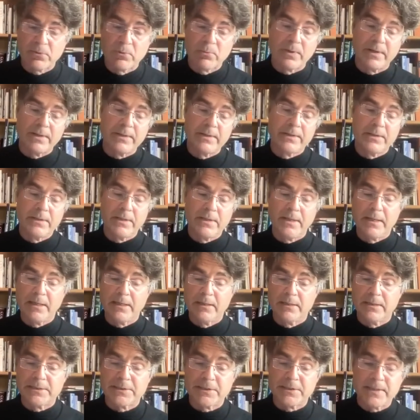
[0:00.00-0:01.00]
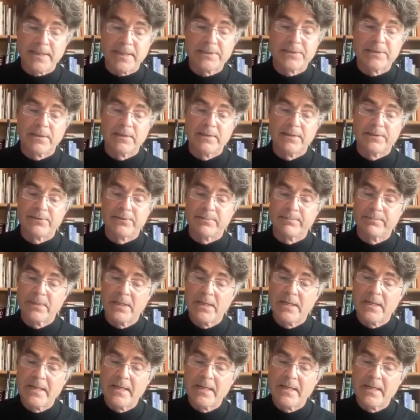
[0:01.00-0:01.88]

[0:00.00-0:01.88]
to awaken English nationalism.